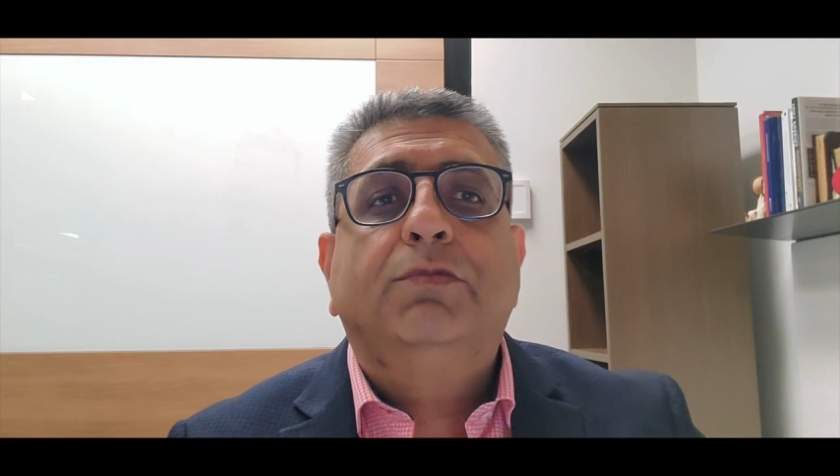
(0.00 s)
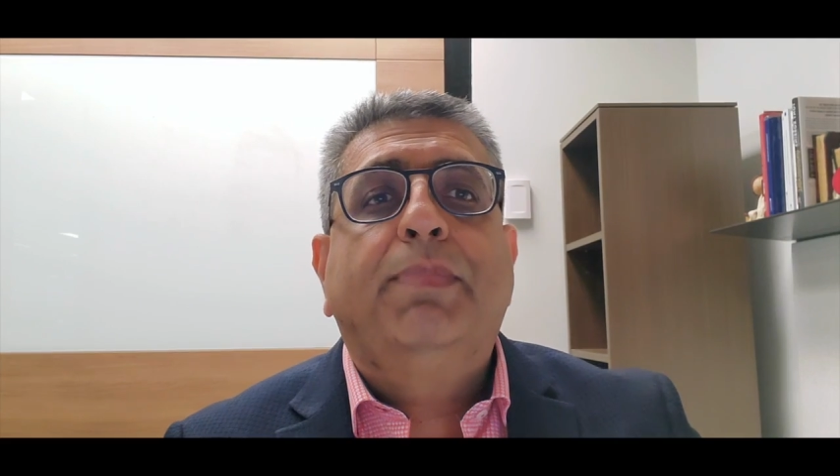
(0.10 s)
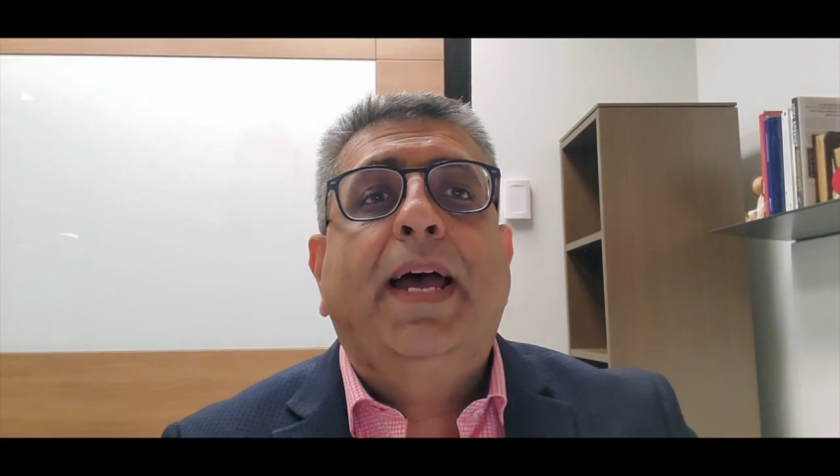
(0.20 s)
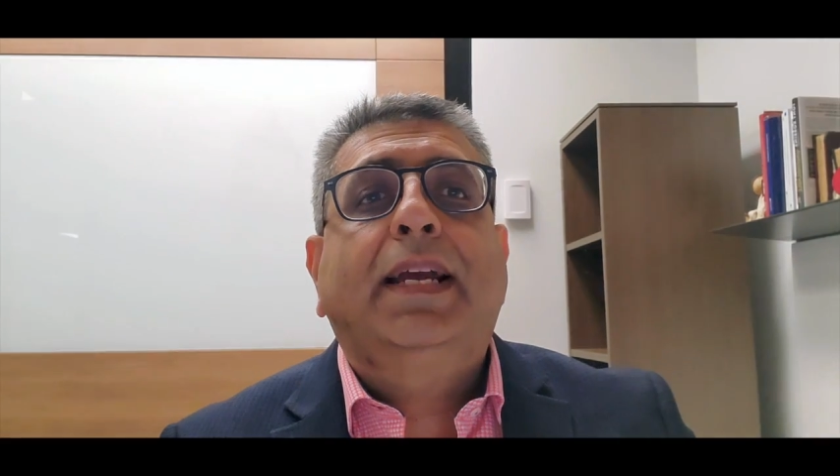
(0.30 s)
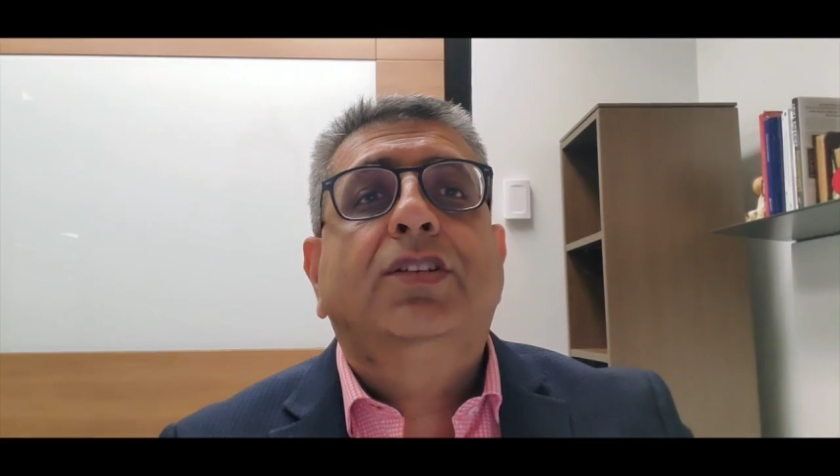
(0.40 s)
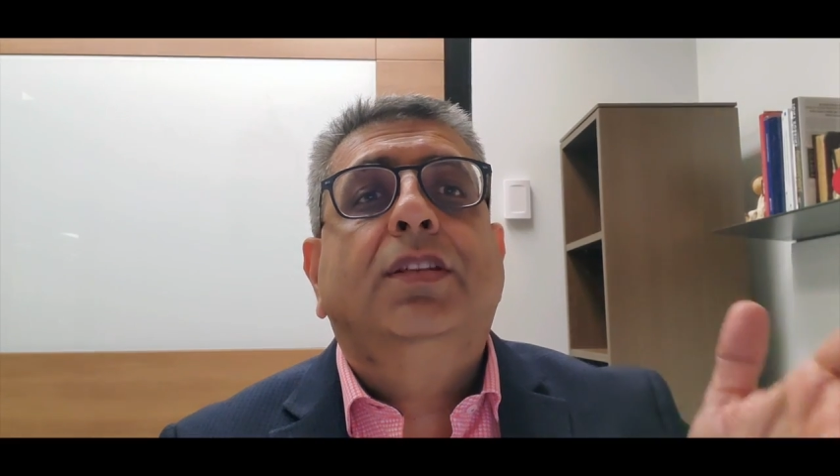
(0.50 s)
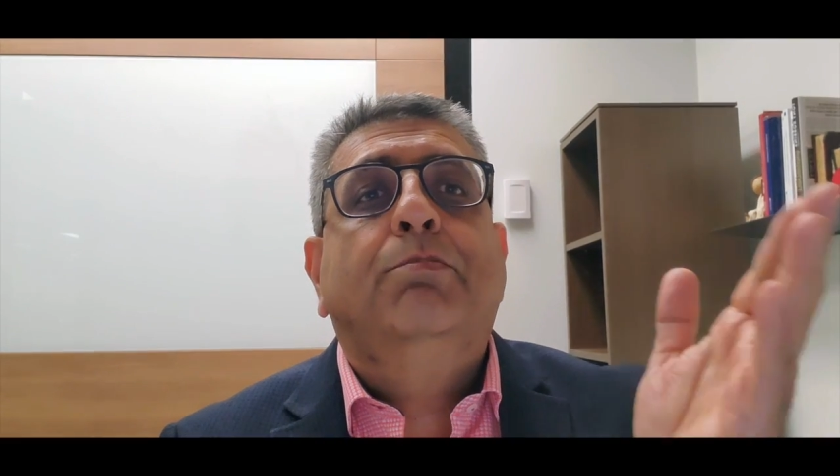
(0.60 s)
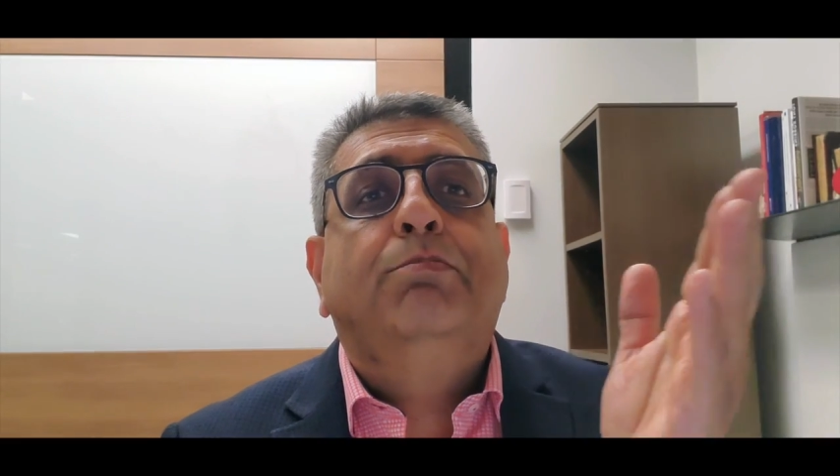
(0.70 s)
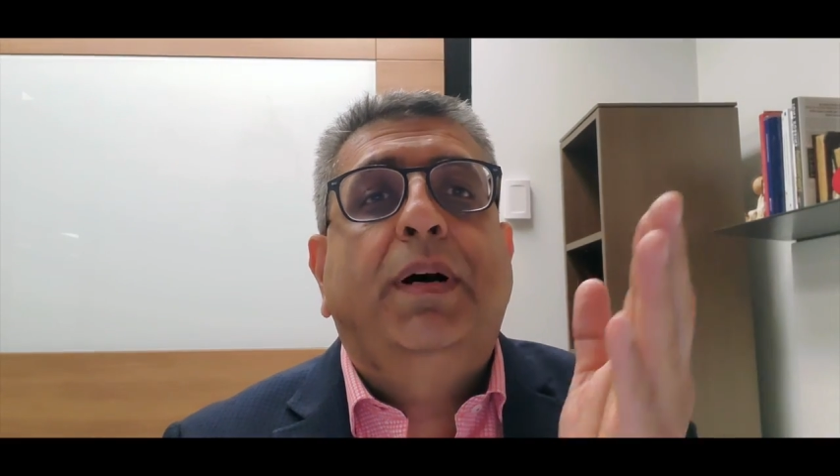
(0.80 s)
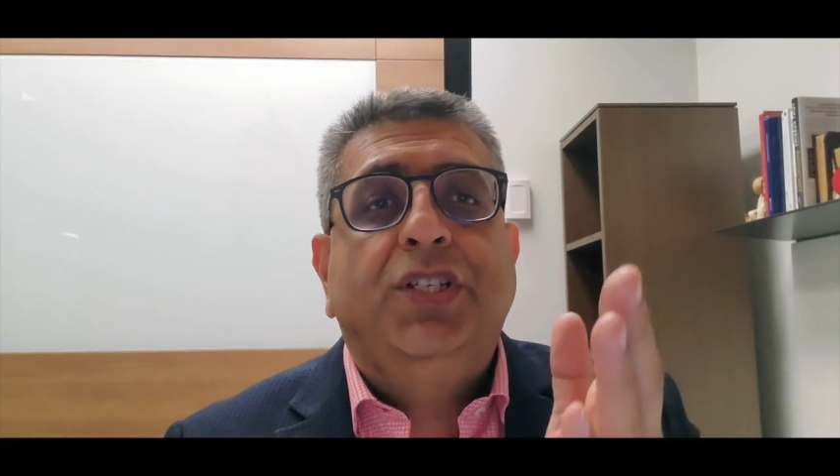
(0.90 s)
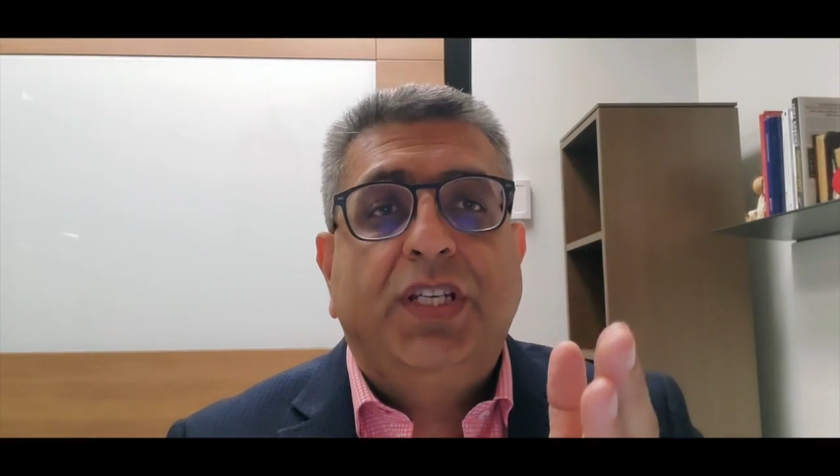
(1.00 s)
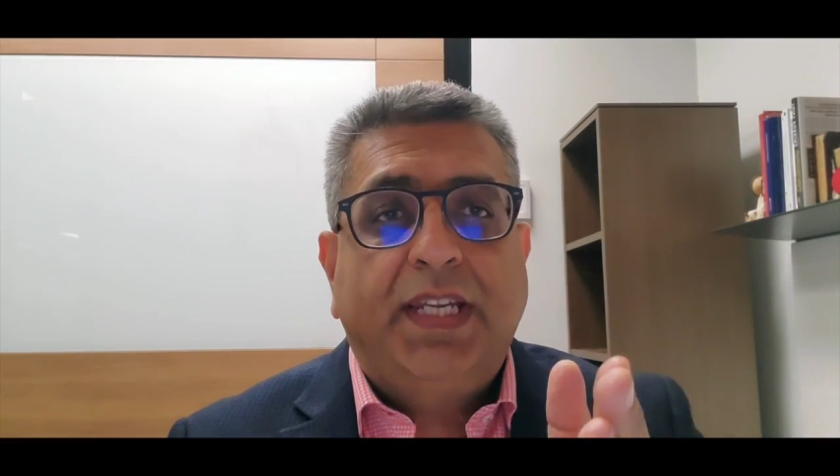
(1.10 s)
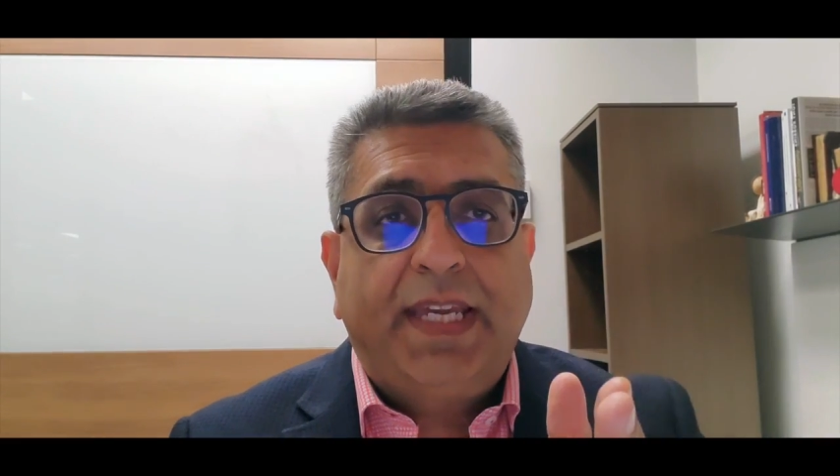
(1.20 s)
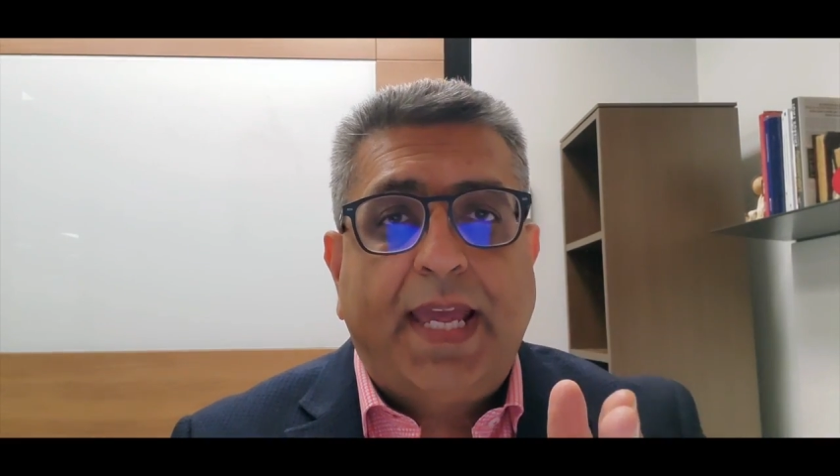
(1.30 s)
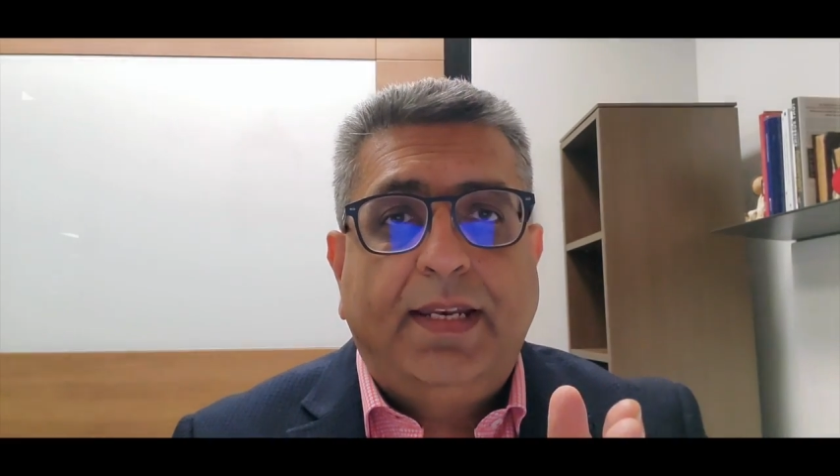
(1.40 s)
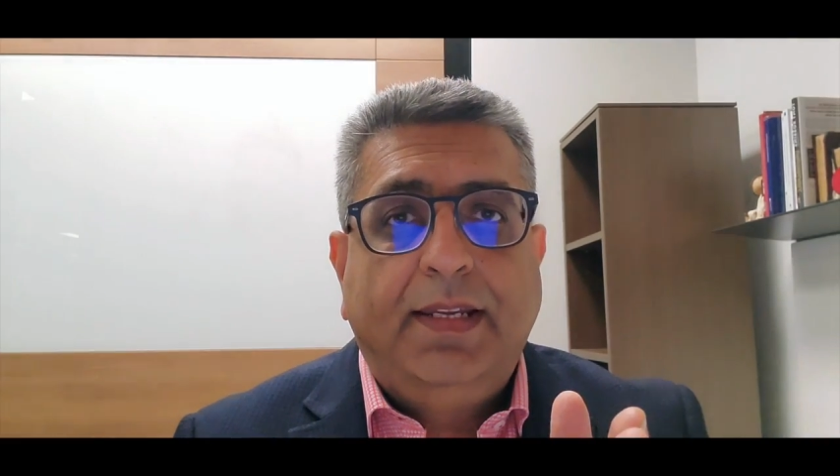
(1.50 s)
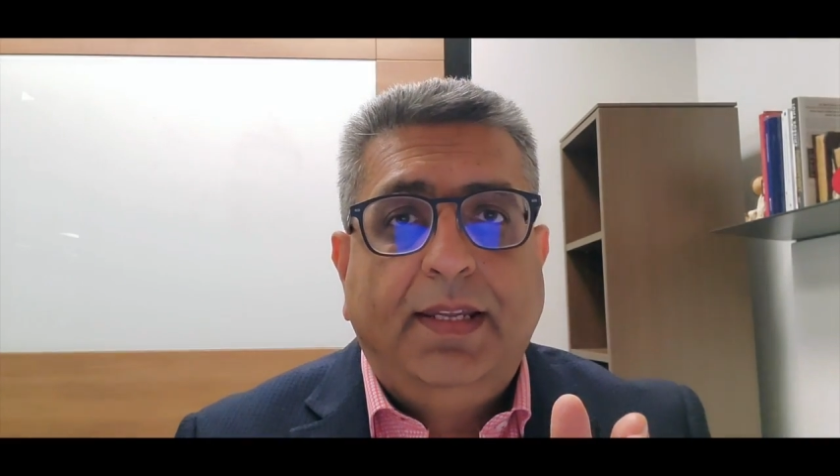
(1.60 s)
back to the budget again,